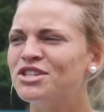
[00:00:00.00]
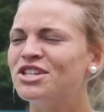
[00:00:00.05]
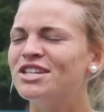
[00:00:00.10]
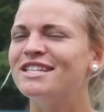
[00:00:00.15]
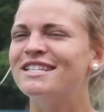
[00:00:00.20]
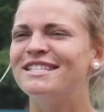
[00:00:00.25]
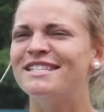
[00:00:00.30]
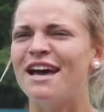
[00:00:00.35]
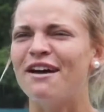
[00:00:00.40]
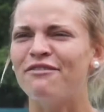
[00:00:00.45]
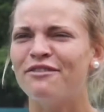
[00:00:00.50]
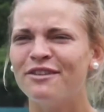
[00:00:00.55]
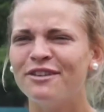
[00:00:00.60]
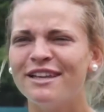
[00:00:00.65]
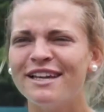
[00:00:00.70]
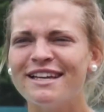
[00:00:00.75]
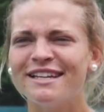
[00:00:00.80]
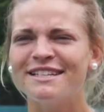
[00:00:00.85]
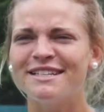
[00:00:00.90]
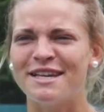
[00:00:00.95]
She's
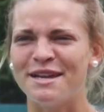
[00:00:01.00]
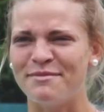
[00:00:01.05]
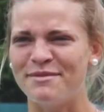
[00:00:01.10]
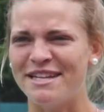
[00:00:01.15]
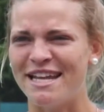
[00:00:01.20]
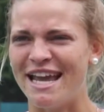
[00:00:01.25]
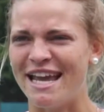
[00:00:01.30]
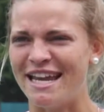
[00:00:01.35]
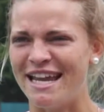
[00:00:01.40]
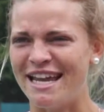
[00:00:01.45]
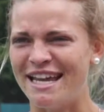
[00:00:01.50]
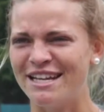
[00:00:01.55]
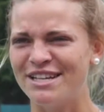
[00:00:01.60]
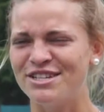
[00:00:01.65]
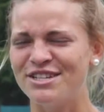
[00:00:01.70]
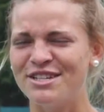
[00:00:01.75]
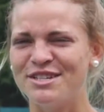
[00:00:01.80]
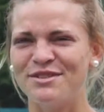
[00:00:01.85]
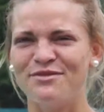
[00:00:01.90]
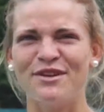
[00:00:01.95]
definitely
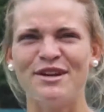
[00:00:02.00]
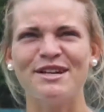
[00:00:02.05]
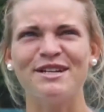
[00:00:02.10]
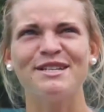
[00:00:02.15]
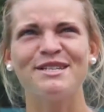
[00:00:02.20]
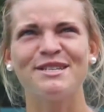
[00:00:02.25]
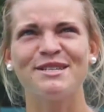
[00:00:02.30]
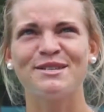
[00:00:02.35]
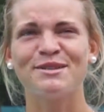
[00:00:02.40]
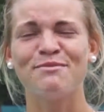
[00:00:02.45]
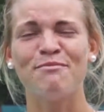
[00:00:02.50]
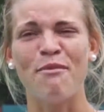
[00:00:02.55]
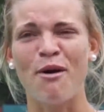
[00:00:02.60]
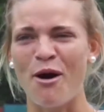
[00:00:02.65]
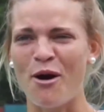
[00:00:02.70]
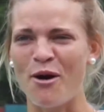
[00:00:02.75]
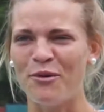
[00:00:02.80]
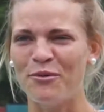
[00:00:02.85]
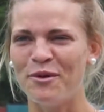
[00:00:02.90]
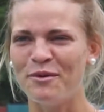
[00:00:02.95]
intimidating. She's a very
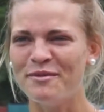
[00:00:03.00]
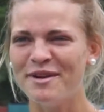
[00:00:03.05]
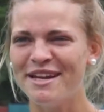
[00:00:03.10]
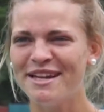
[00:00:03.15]
small